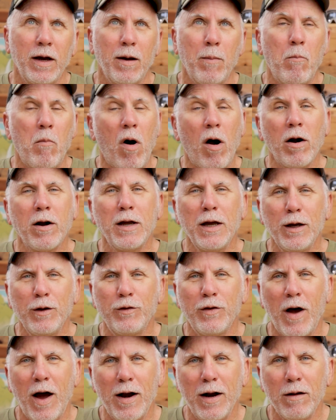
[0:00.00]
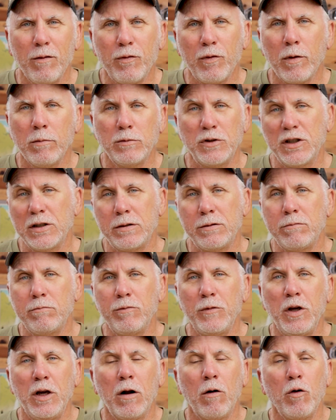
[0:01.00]
markings on it from just
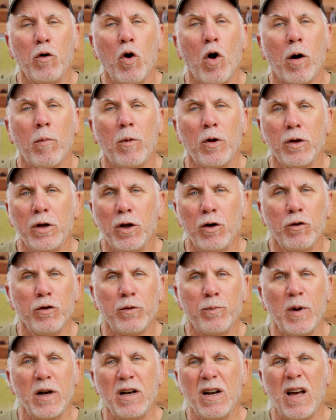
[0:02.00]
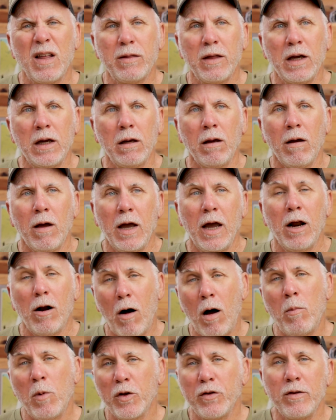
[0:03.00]
normal use, but nothing. It
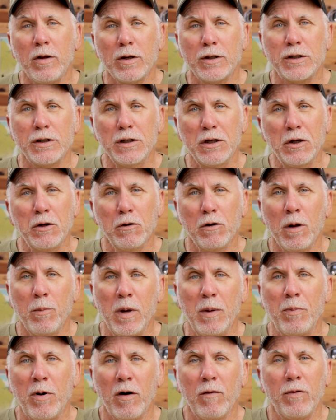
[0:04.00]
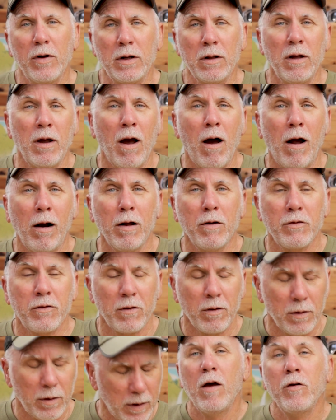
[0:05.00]
almost looks new, to be perfectly honest.
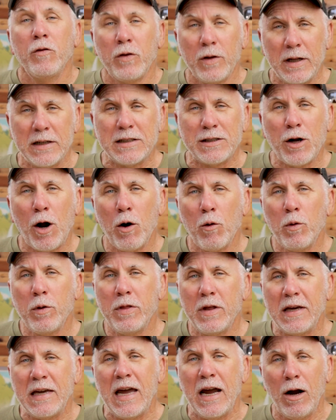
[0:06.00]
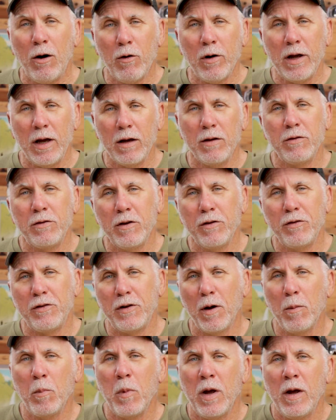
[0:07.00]
So let's start with the carrying
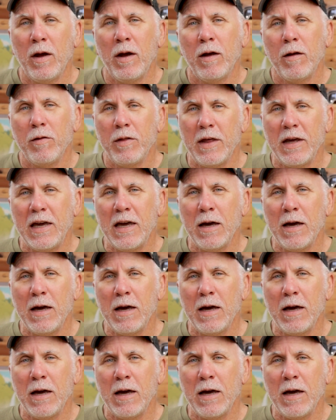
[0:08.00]
system. The